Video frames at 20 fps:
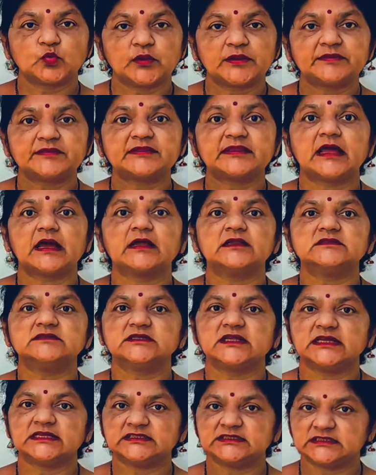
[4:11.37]
Were they
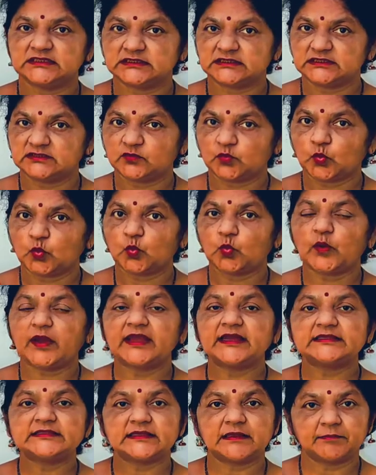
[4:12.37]
naughty?
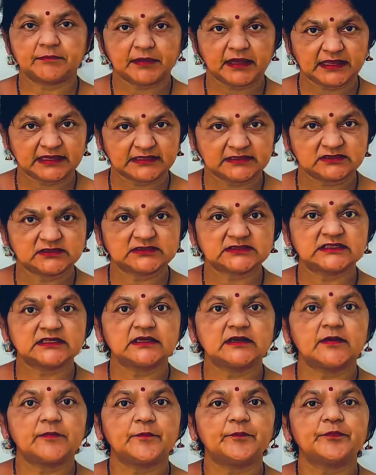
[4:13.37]
Were they
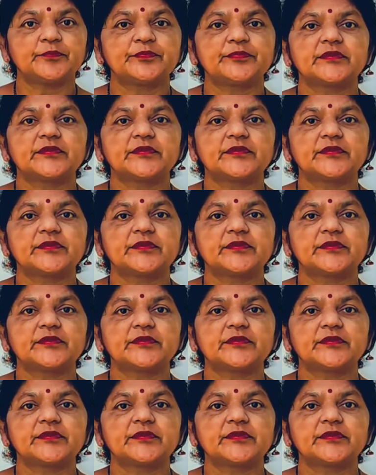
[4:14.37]
sincere?